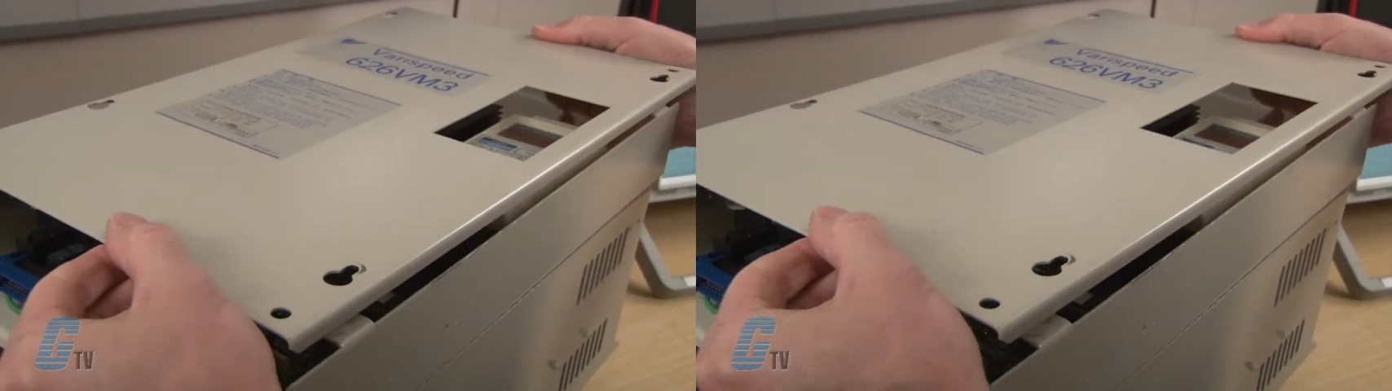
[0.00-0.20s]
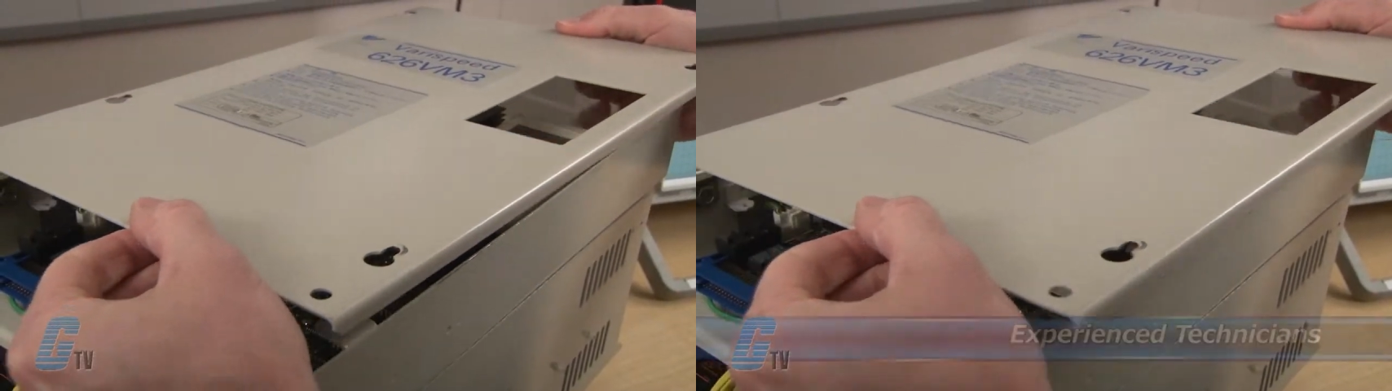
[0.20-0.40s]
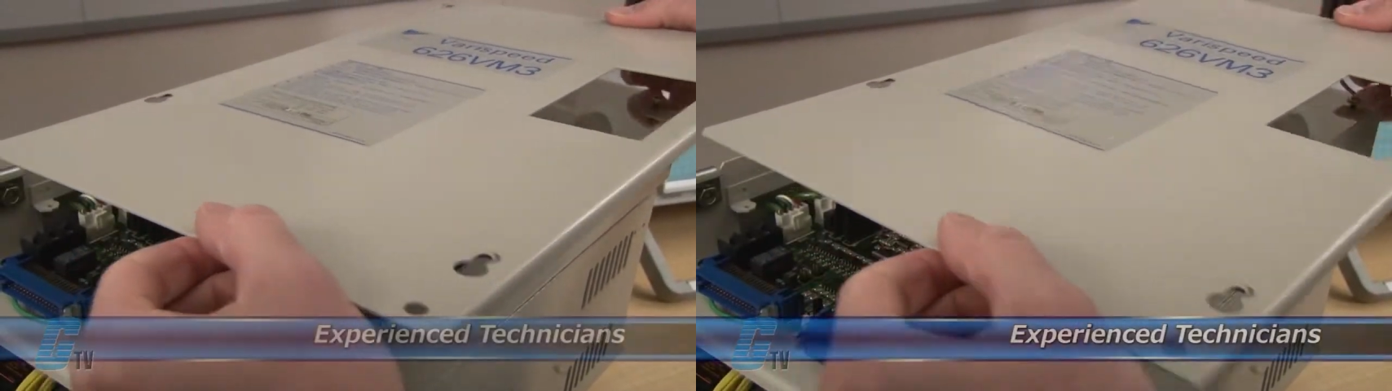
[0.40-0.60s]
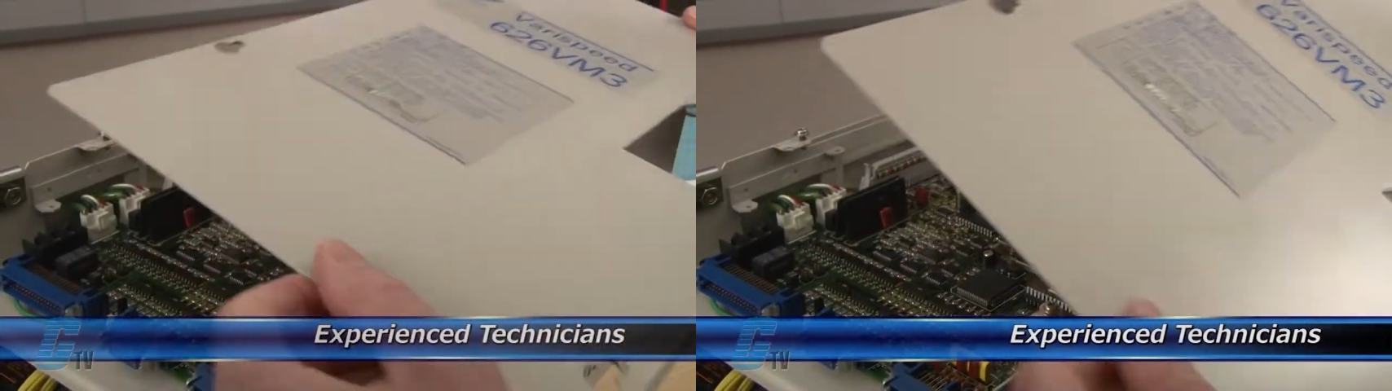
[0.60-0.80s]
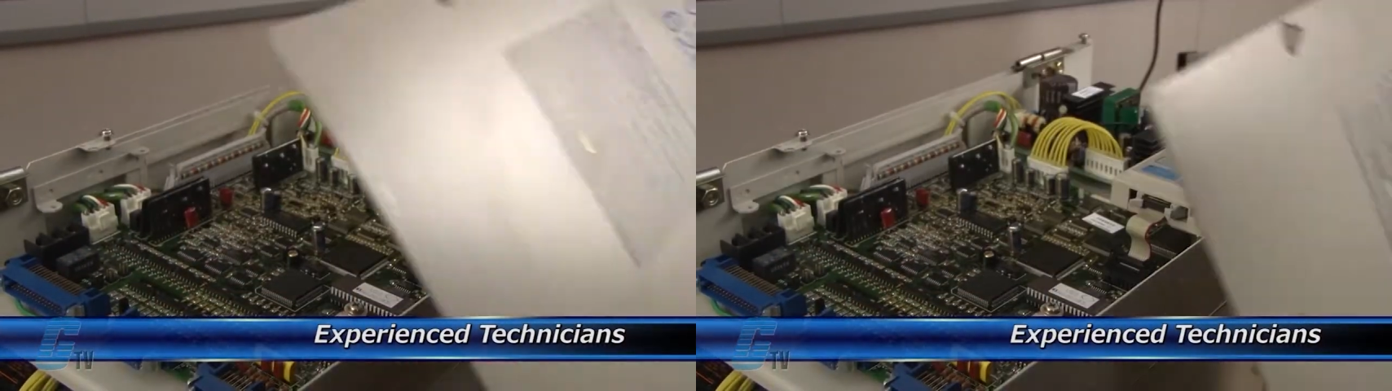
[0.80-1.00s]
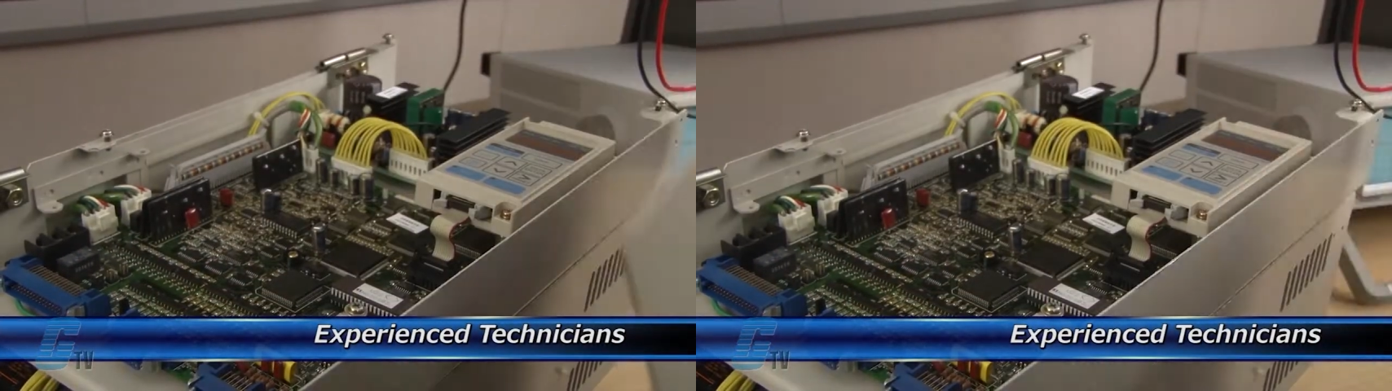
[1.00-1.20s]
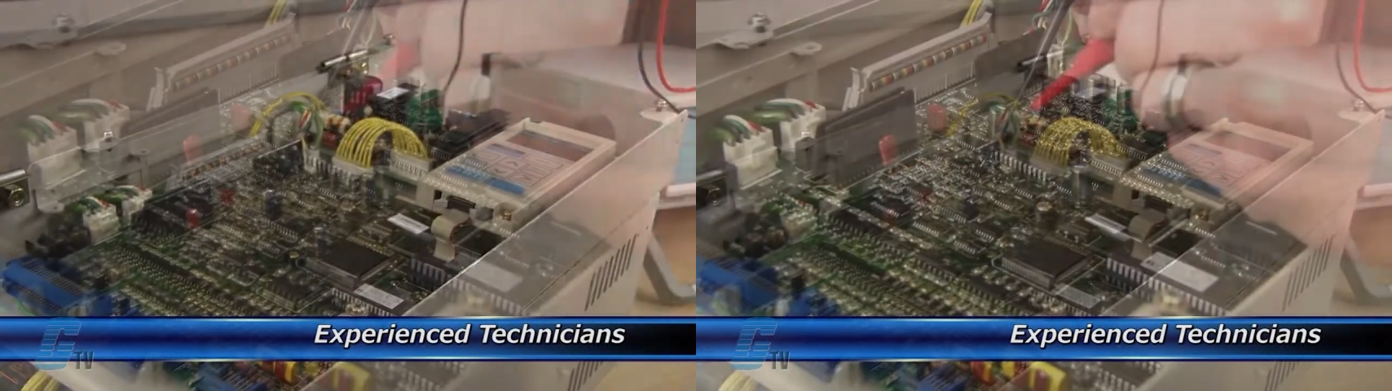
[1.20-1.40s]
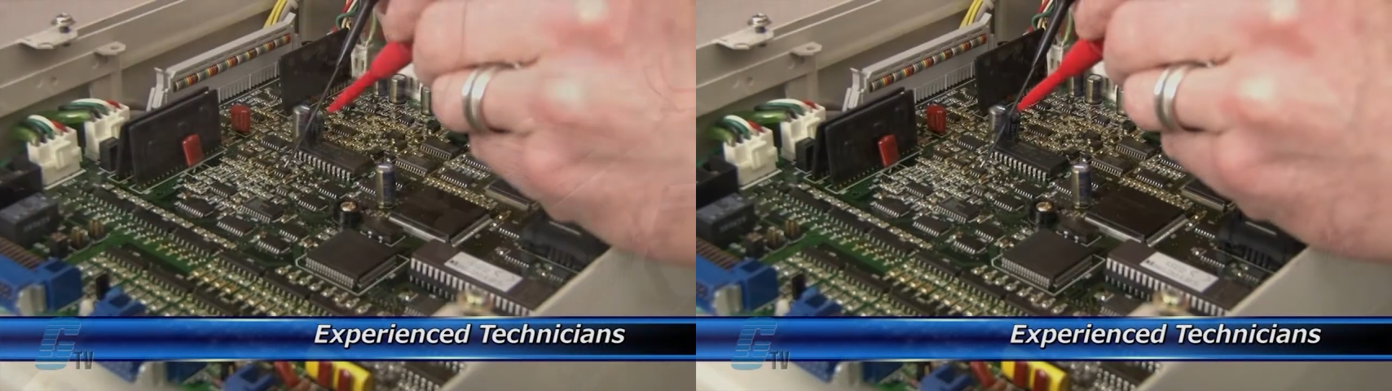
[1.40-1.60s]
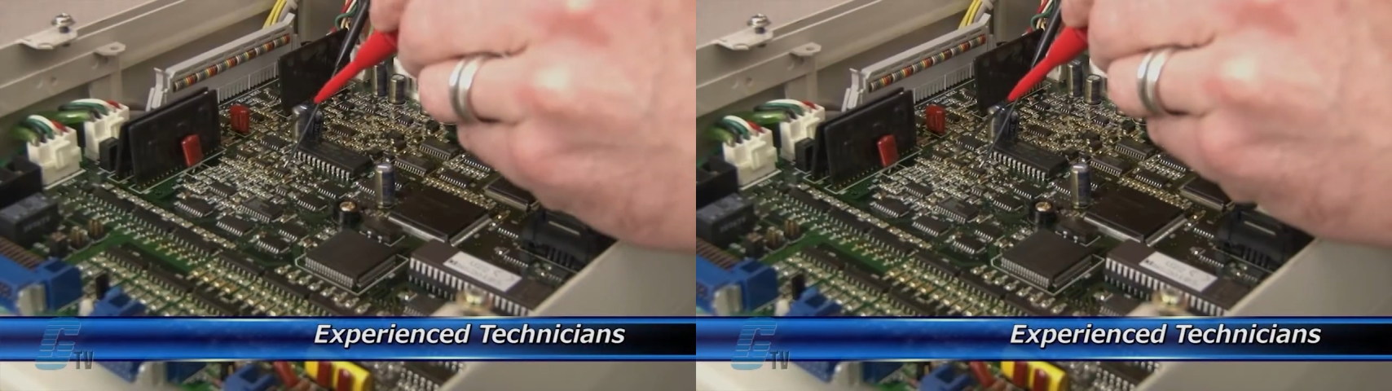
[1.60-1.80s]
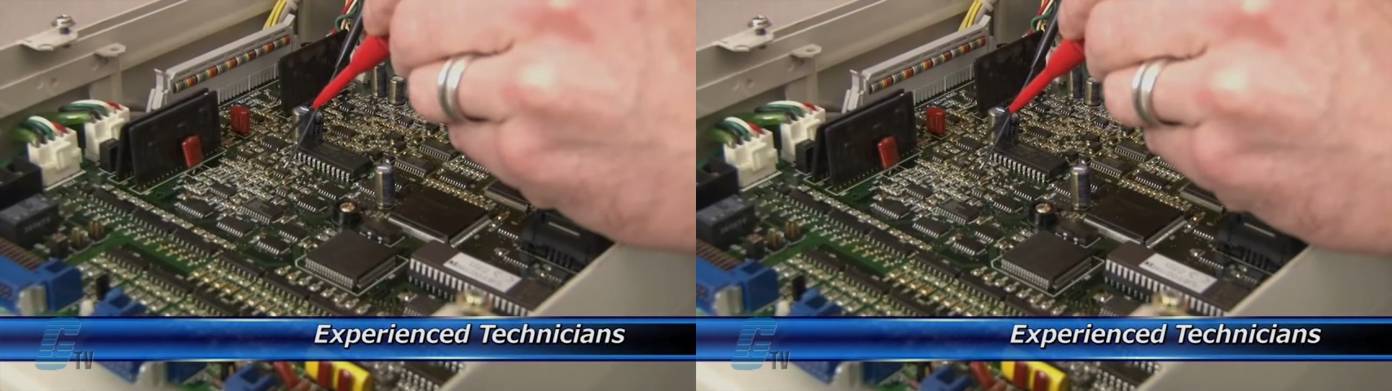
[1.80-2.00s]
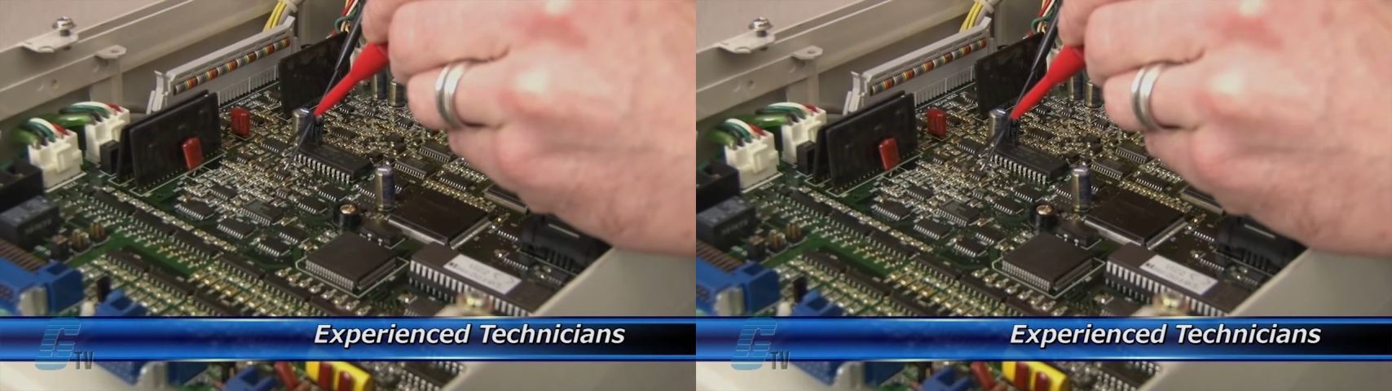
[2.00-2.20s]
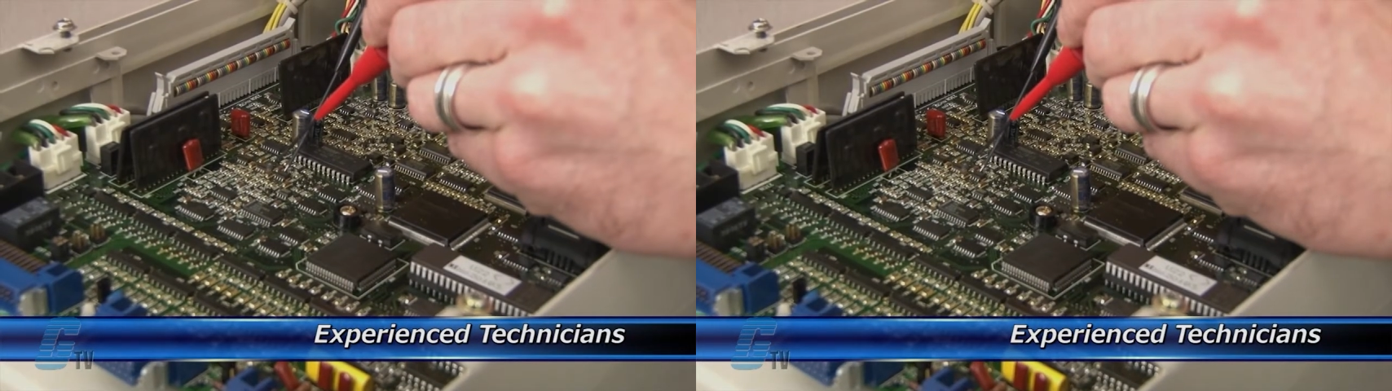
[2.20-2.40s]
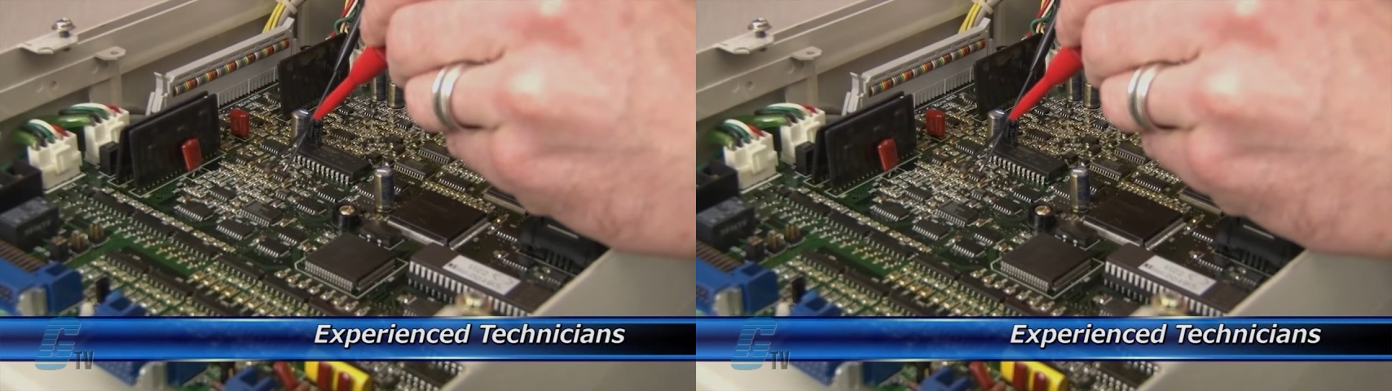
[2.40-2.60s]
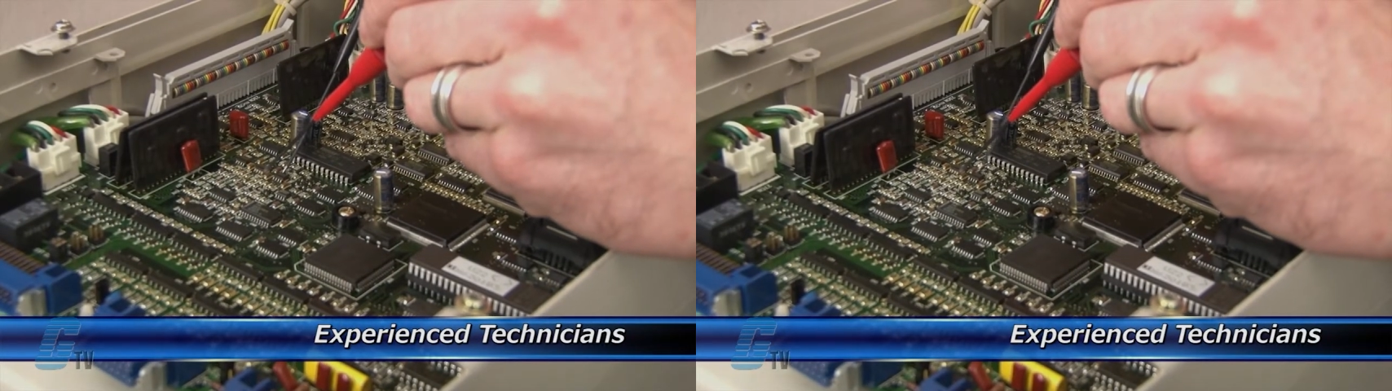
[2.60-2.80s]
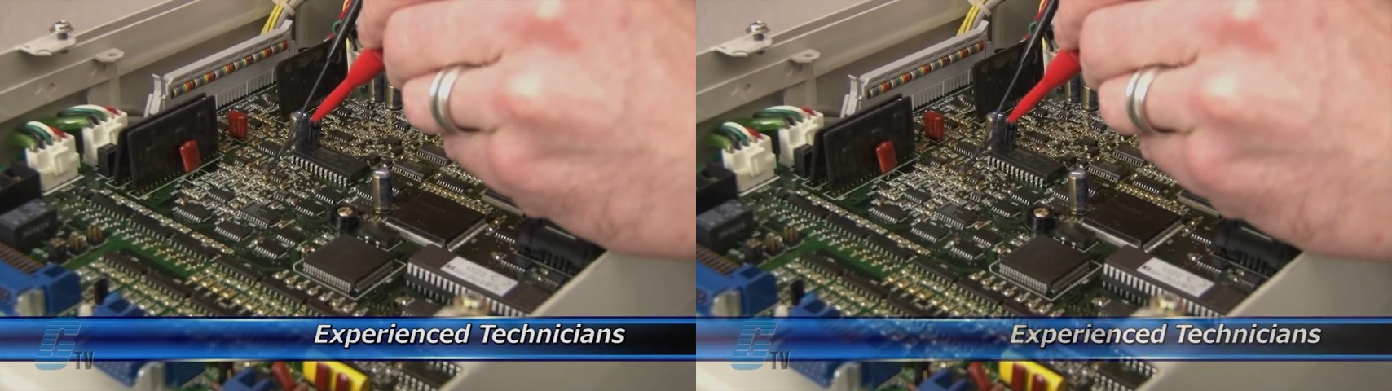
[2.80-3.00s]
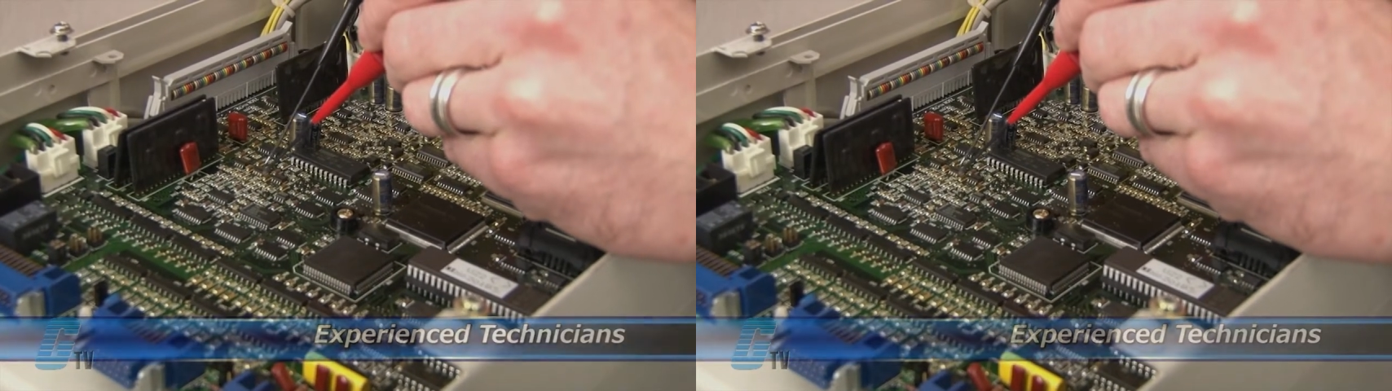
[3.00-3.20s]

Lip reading: Nobody's mouth can be seen.